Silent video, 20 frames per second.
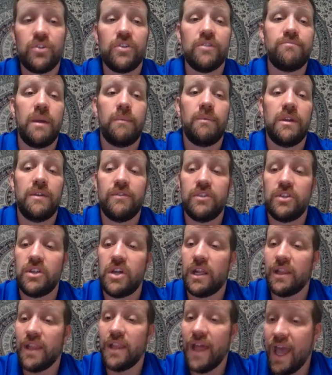You've maybe even
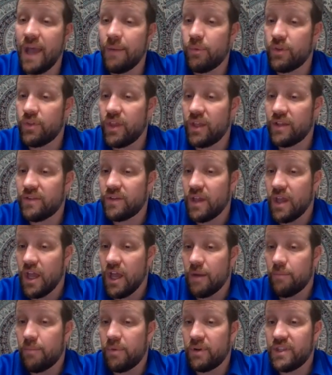done a lab with it.
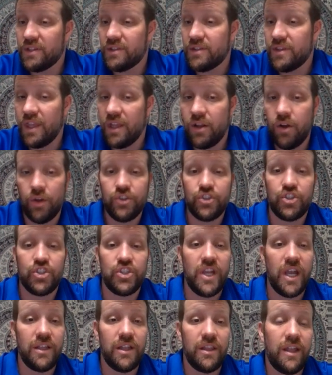But this thing called
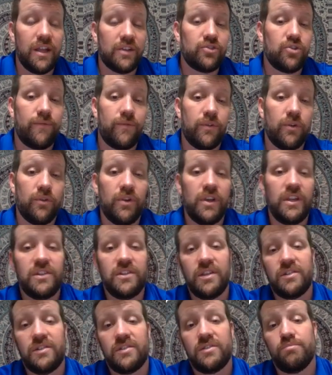gel
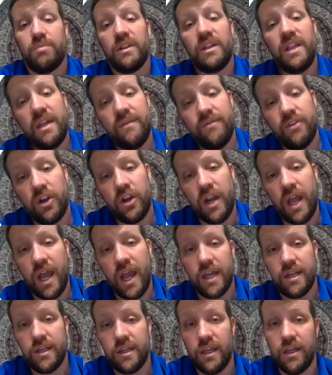electrophoresis, believe it or
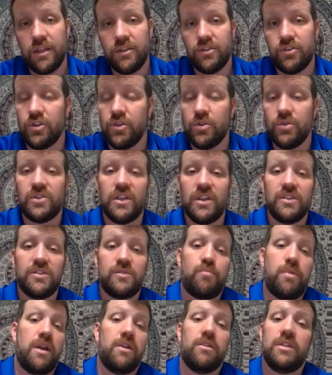not, it uses
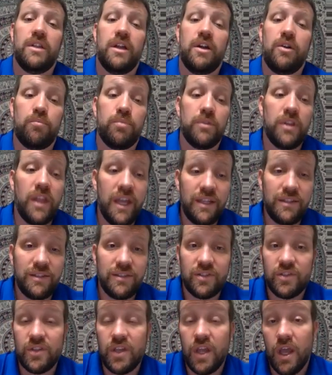parallel
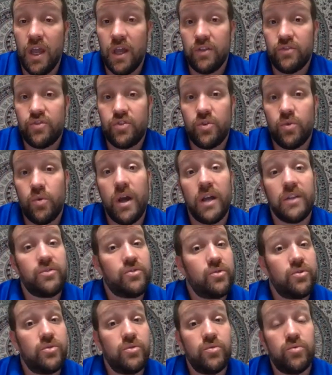plates
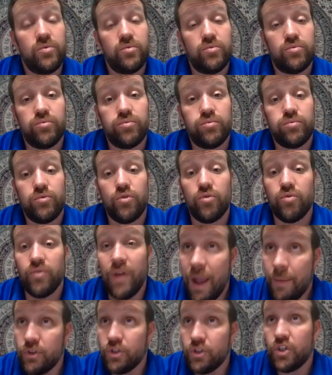to
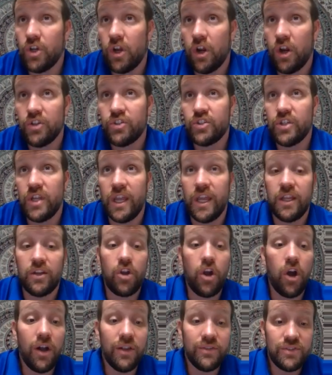grab the charge
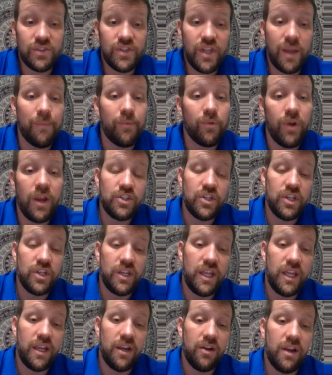and cause the separation
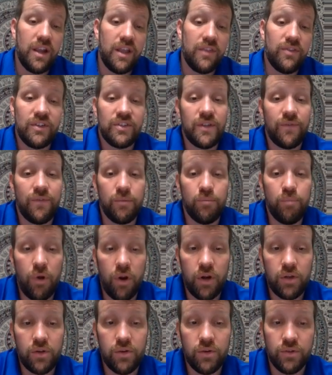here in these different
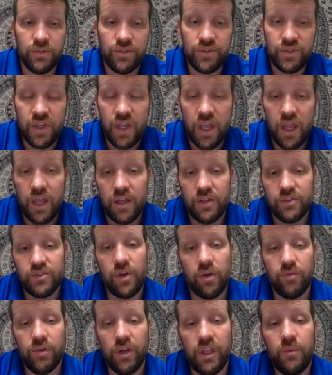particles.
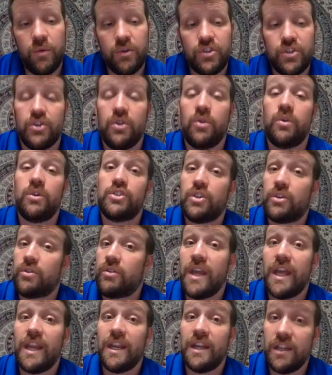So really what you're doing is you're
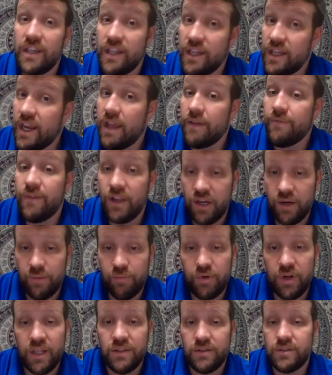creating a DNA
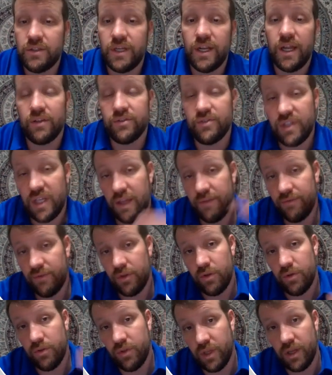fingerprint, and I'll save
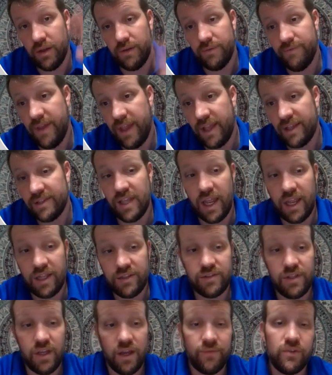you the fake
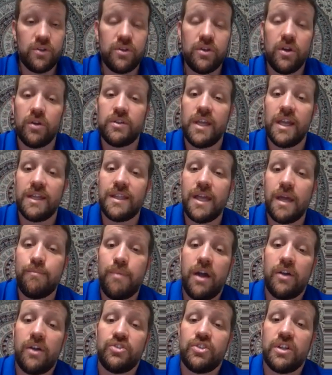science stuff. You can go take that
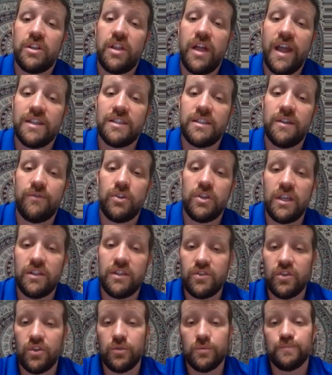biology class if you
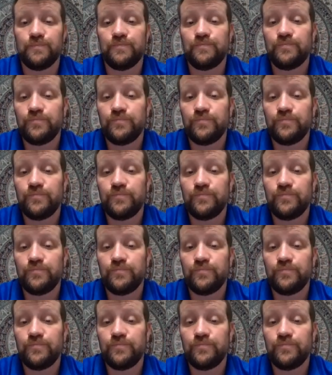need to.